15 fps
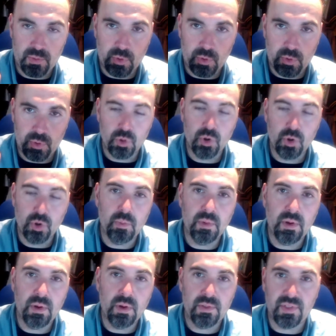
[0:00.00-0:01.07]

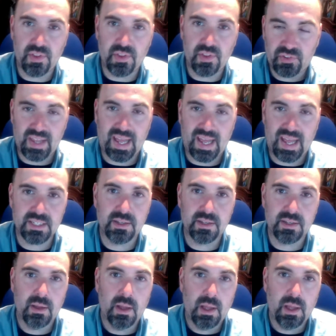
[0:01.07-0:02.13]
room, the set,
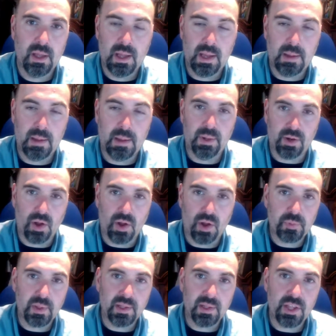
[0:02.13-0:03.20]
but
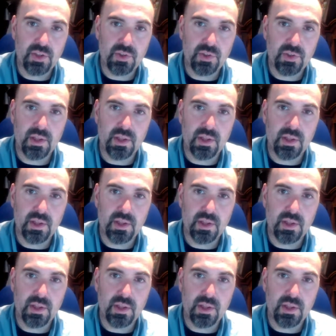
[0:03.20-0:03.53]
ultimately